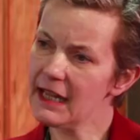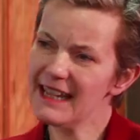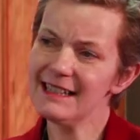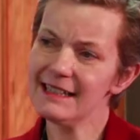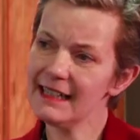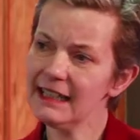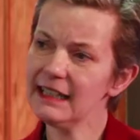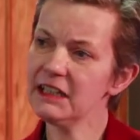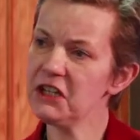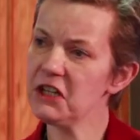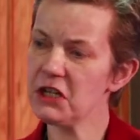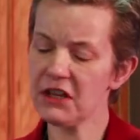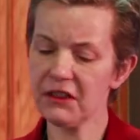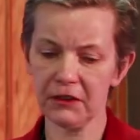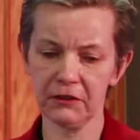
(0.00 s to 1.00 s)
In nearly
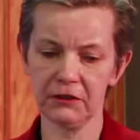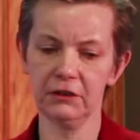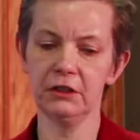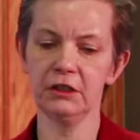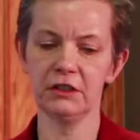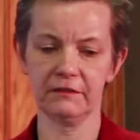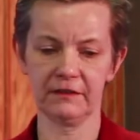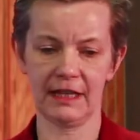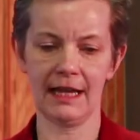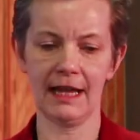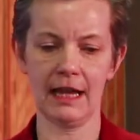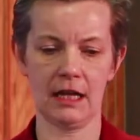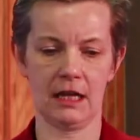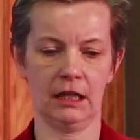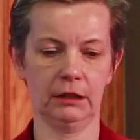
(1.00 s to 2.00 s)
a third of
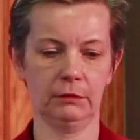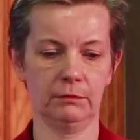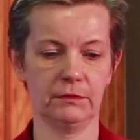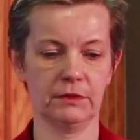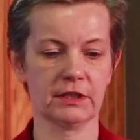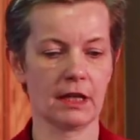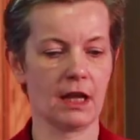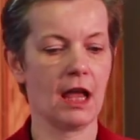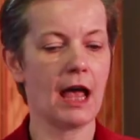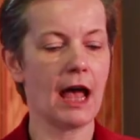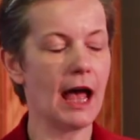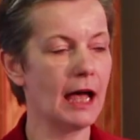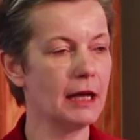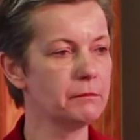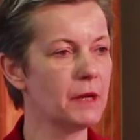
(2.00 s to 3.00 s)
care homes,
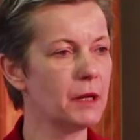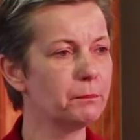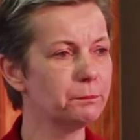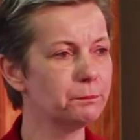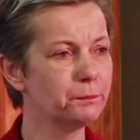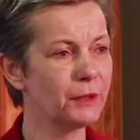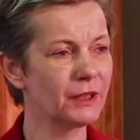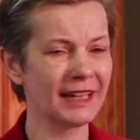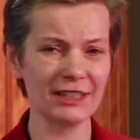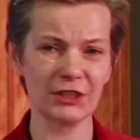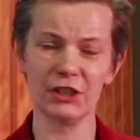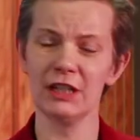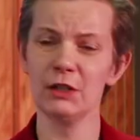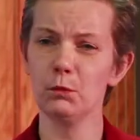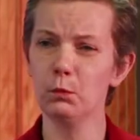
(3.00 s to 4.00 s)
um, but
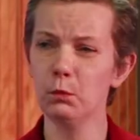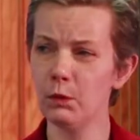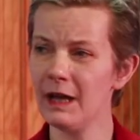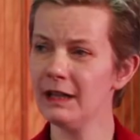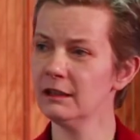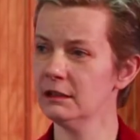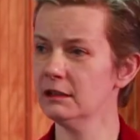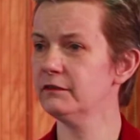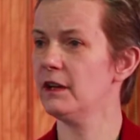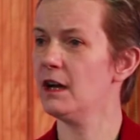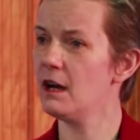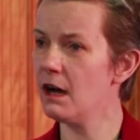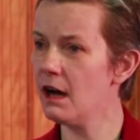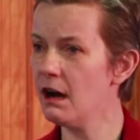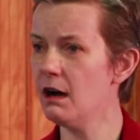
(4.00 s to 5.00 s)
actually well over
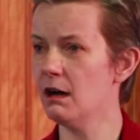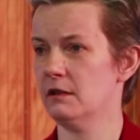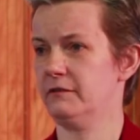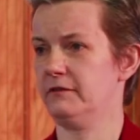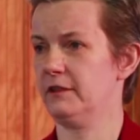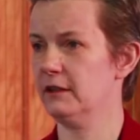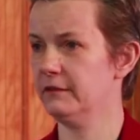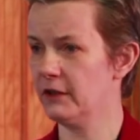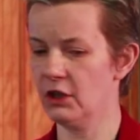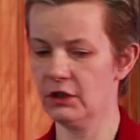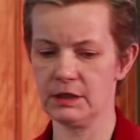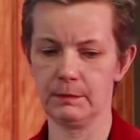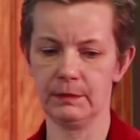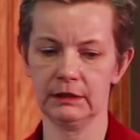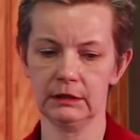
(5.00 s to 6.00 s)
half of
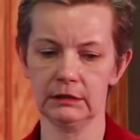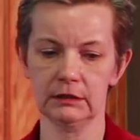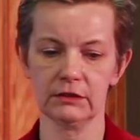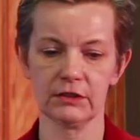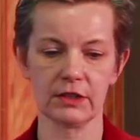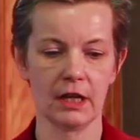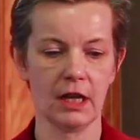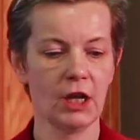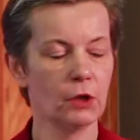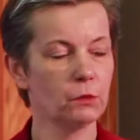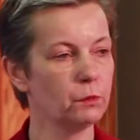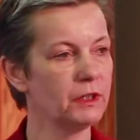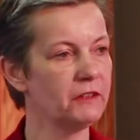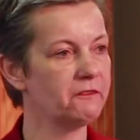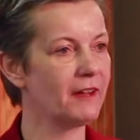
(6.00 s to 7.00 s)
hospitals,
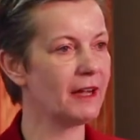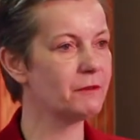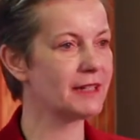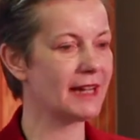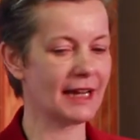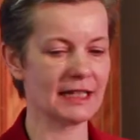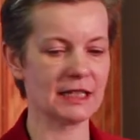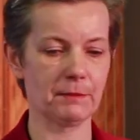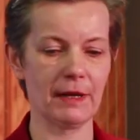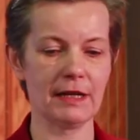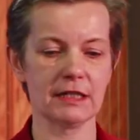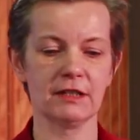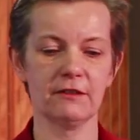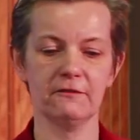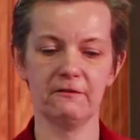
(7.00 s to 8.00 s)
we found
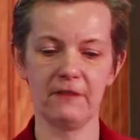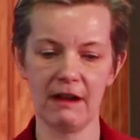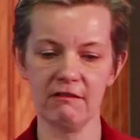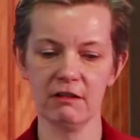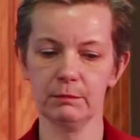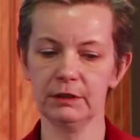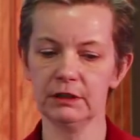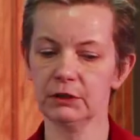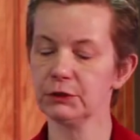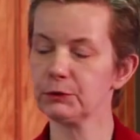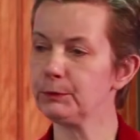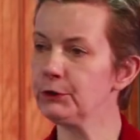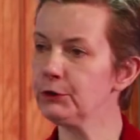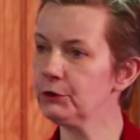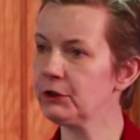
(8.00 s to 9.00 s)
aspects of variable or
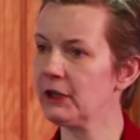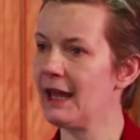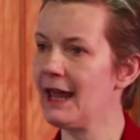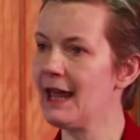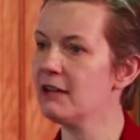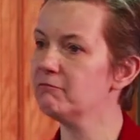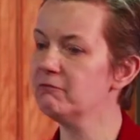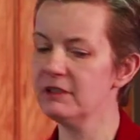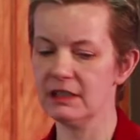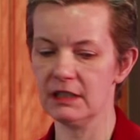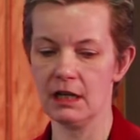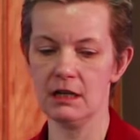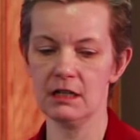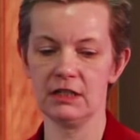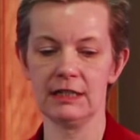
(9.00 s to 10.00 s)
poor care
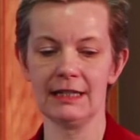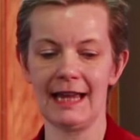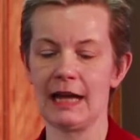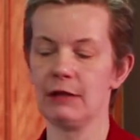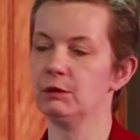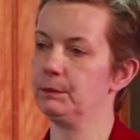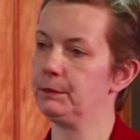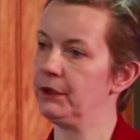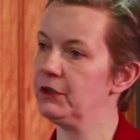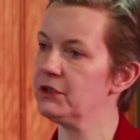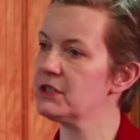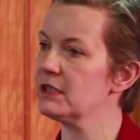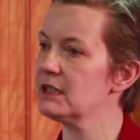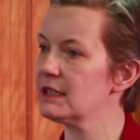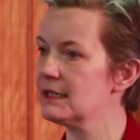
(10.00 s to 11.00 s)
regarding how a
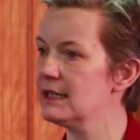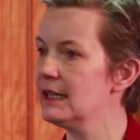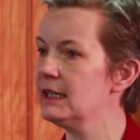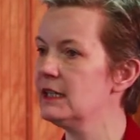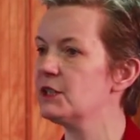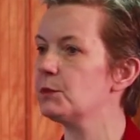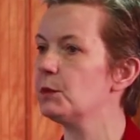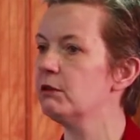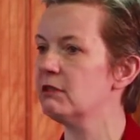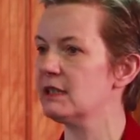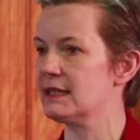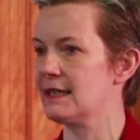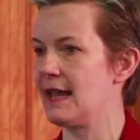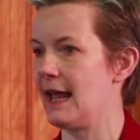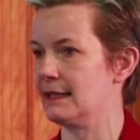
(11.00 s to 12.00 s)
person's needs were
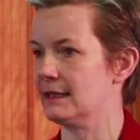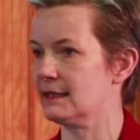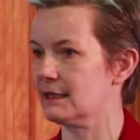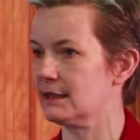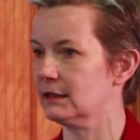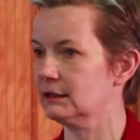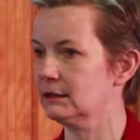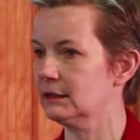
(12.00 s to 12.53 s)
assessed.